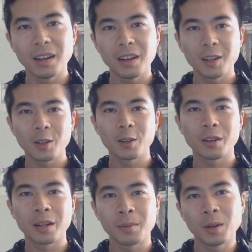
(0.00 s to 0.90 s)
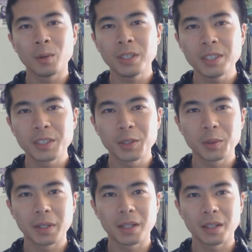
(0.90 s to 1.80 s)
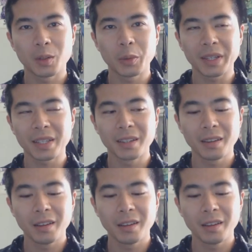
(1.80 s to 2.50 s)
Hello. I wanted to do a quick.